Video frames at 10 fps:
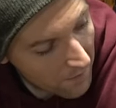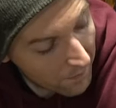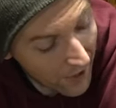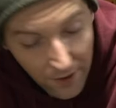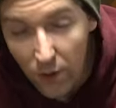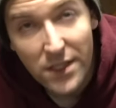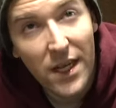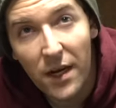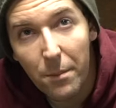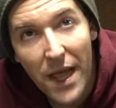I know it's
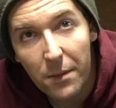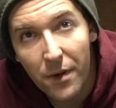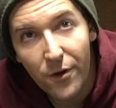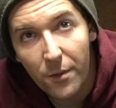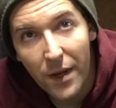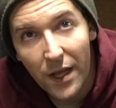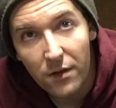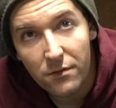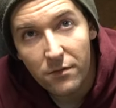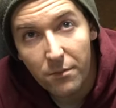not a bad motor
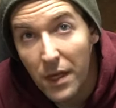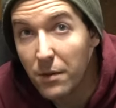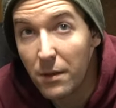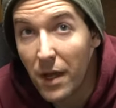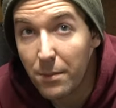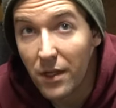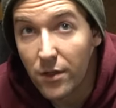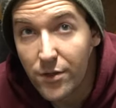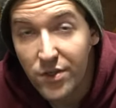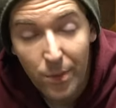mount. Maybe it might be a
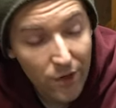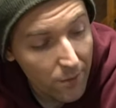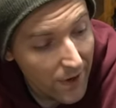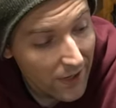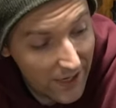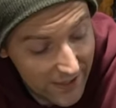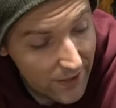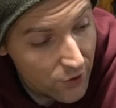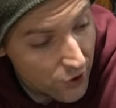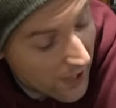loose motor mount. I need
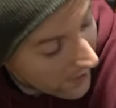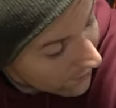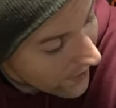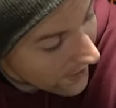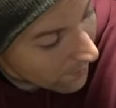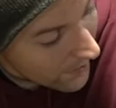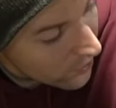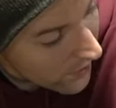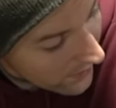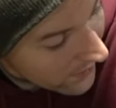to check that. I might
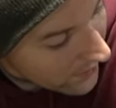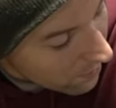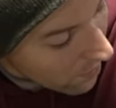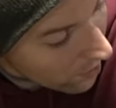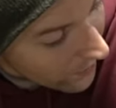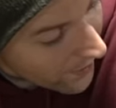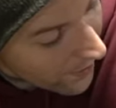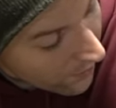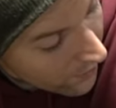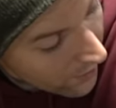check that tomorrow.